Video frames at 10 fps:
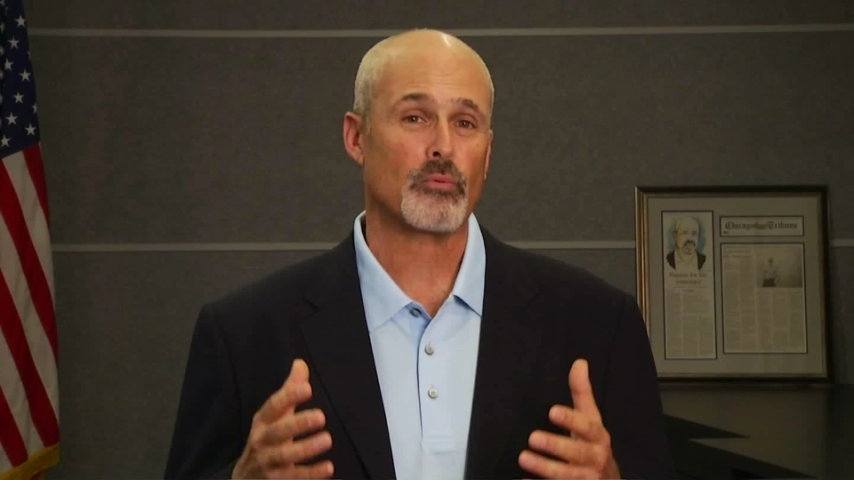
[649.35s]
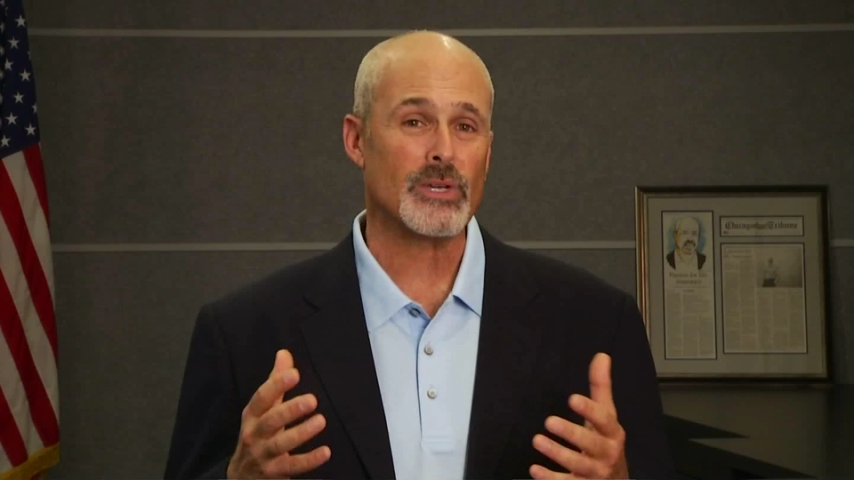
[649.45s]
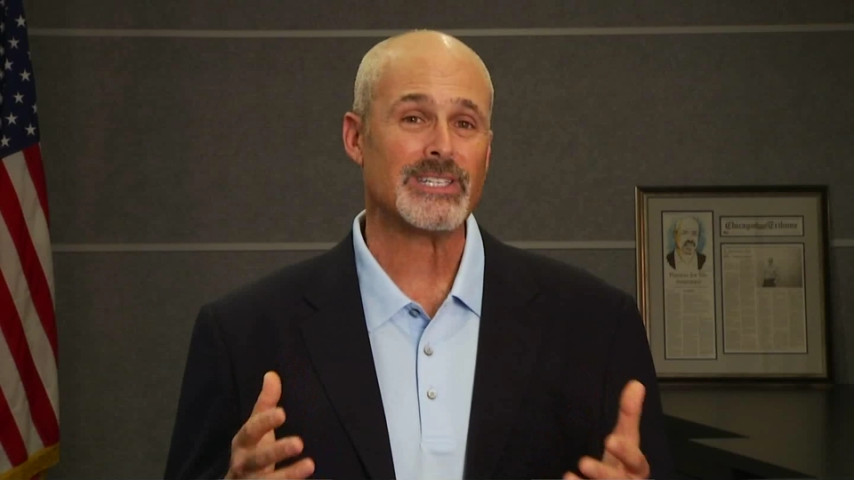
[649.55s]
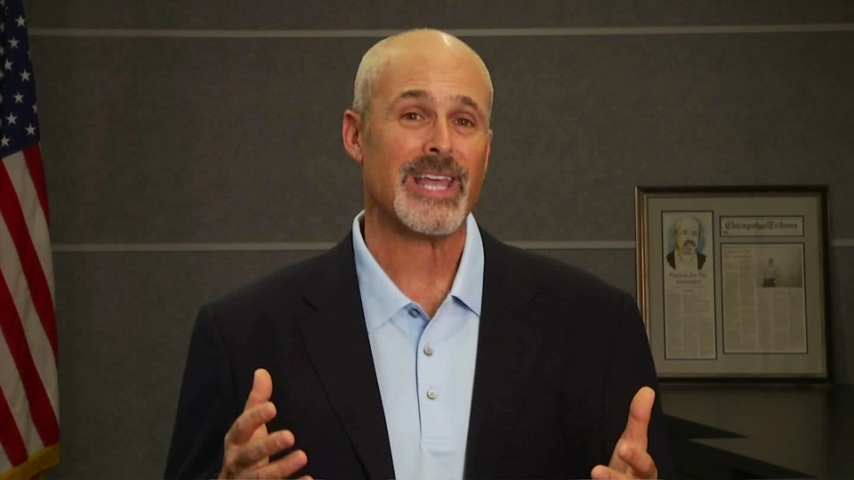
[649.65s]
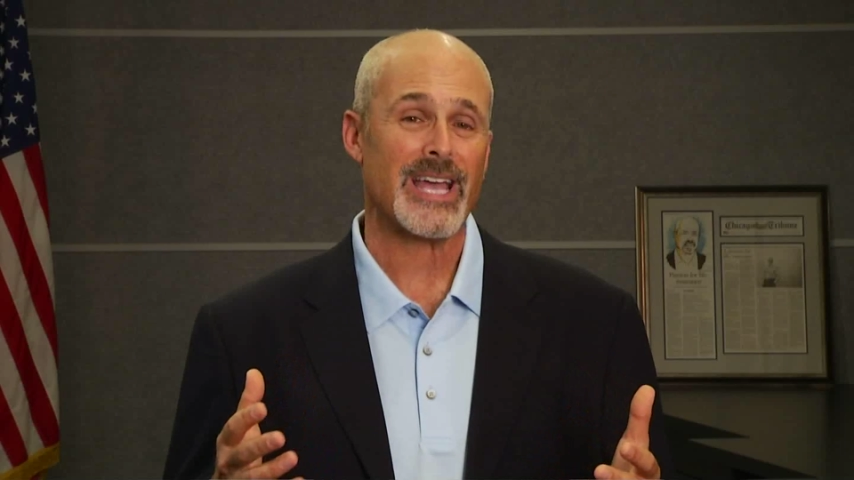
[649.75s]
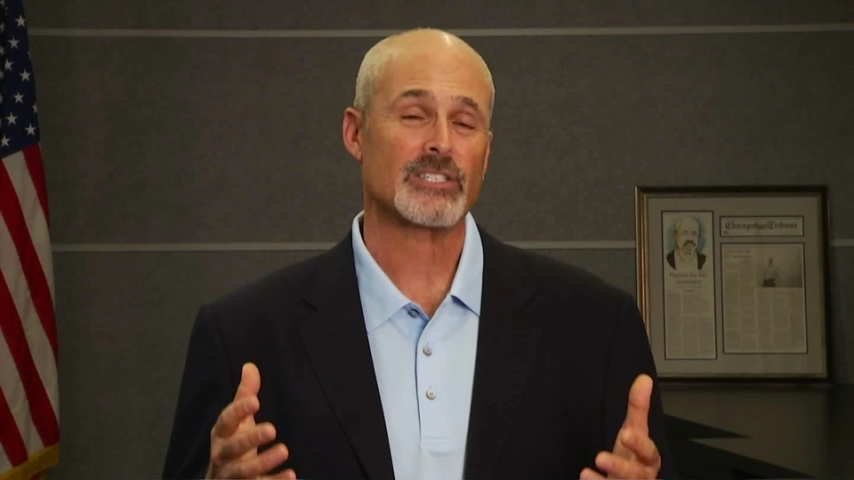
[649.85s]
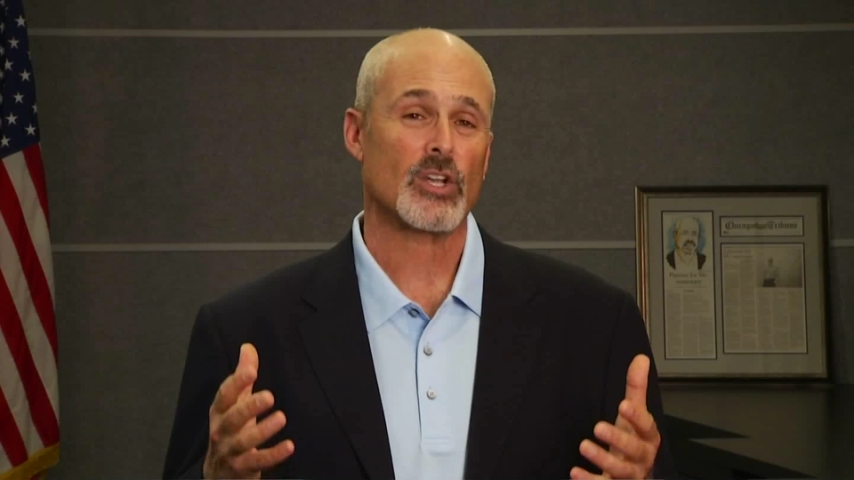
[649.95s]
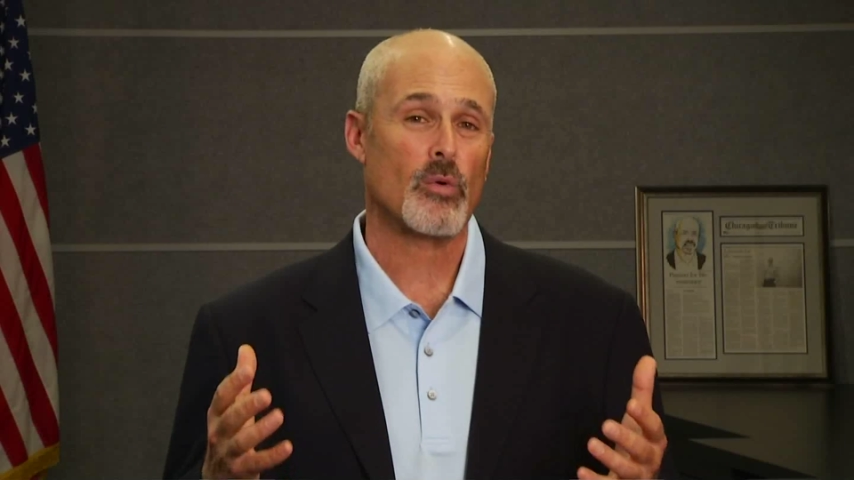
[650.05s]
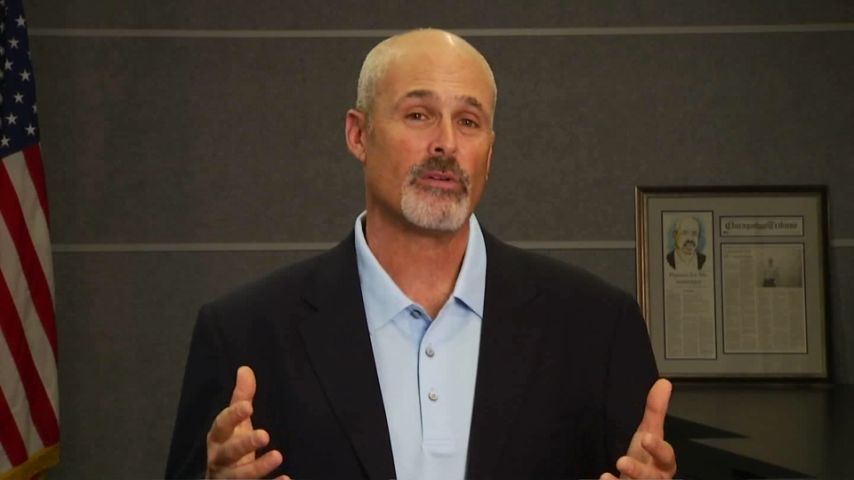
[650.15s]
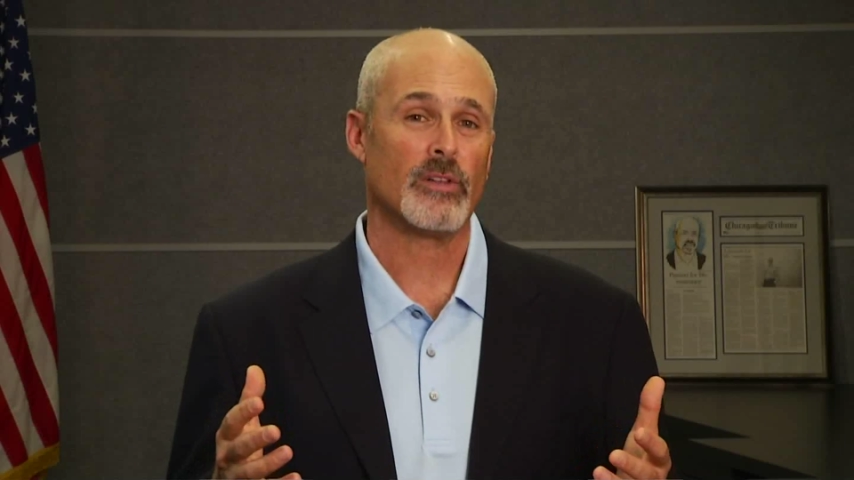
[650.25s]
pre-tax
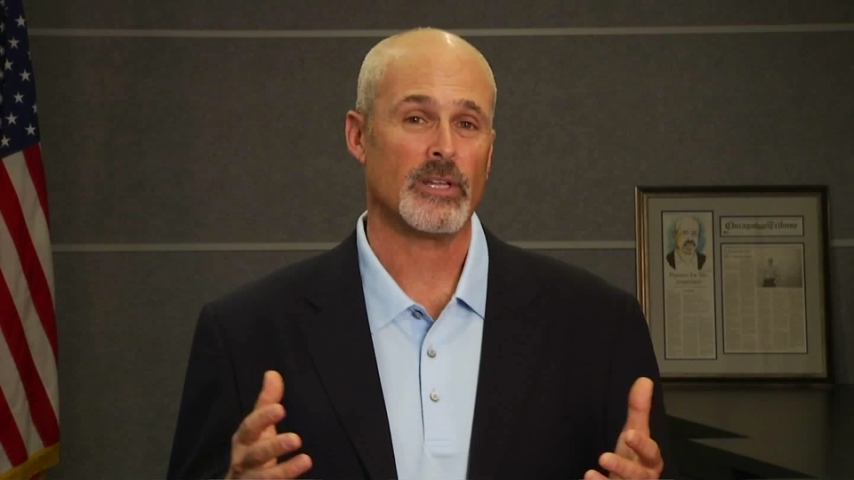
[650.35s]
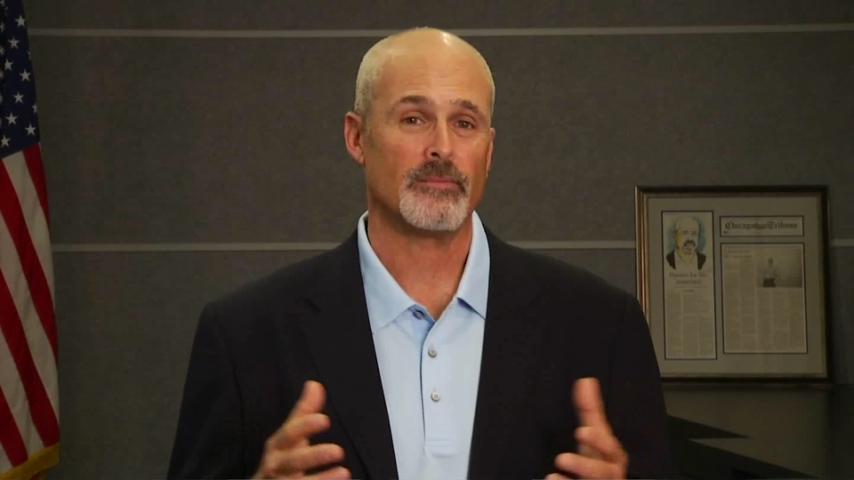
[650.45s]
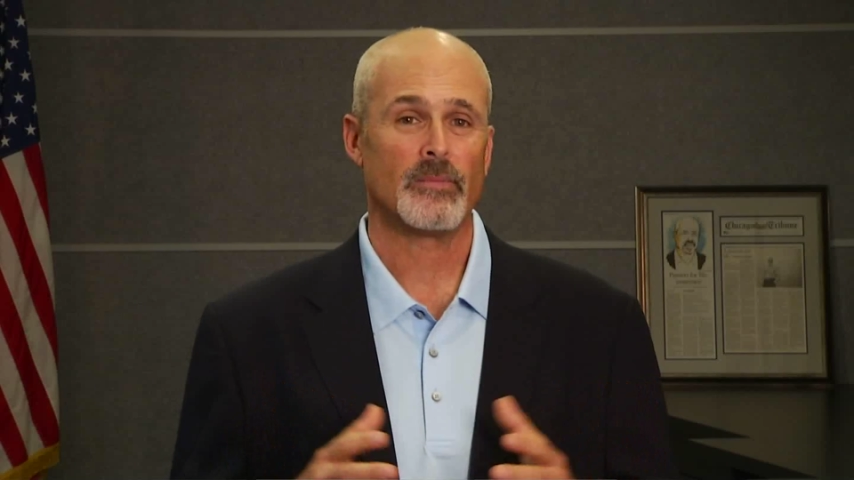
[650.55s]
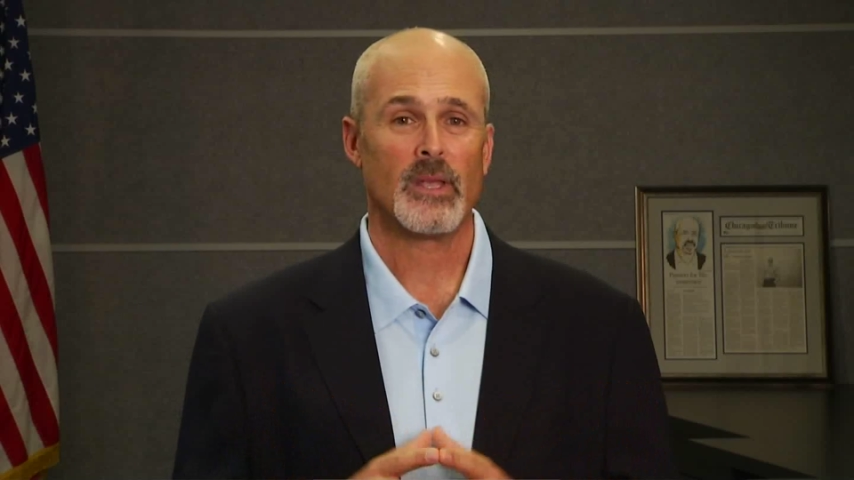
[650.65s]
equivalent.